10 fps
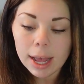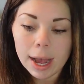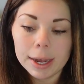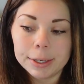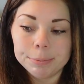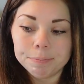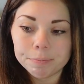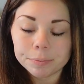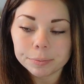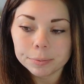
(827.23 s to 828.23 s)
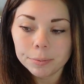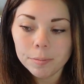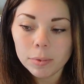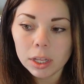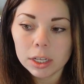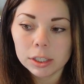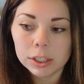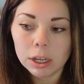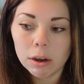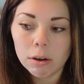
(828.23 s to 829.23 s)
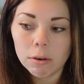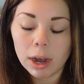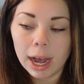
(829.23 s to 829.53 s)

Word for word: Um, so